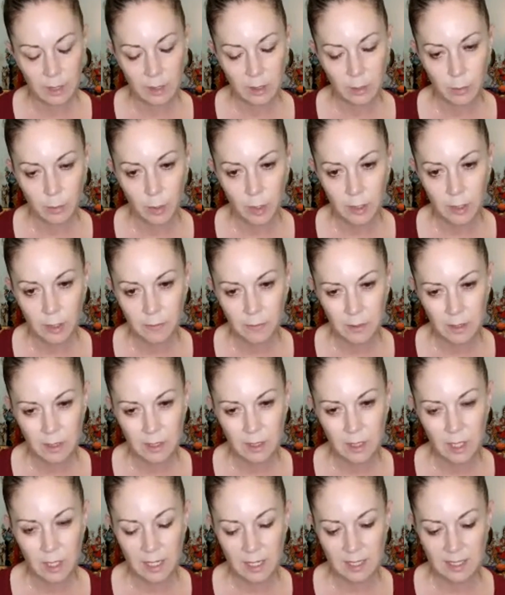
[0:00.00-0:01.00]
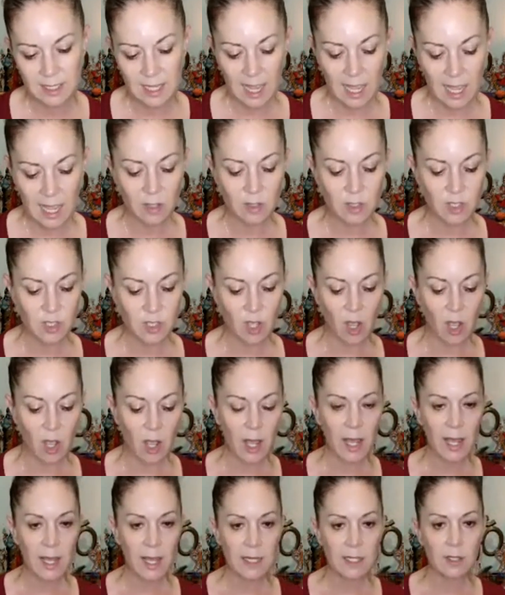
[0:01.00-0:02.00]
The body feels like it's
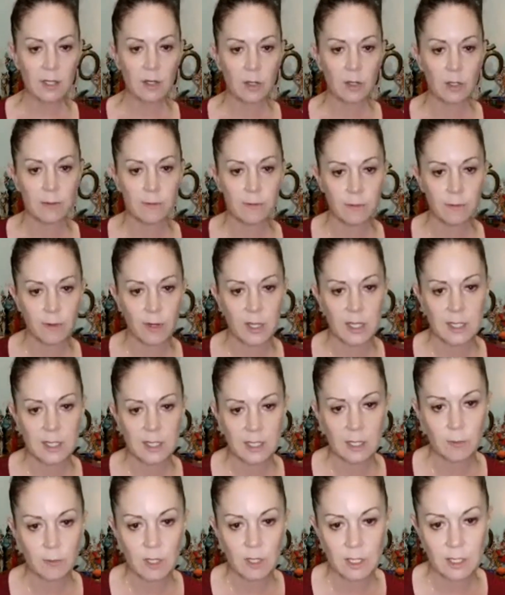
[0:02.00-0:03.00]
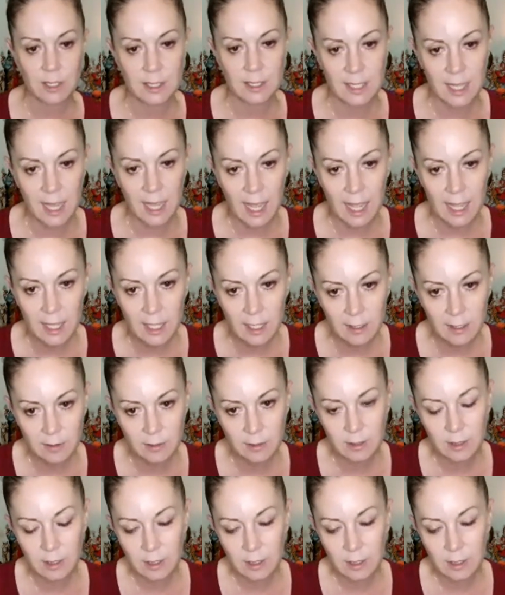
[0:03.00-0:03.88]
outside on a freezing winter's day.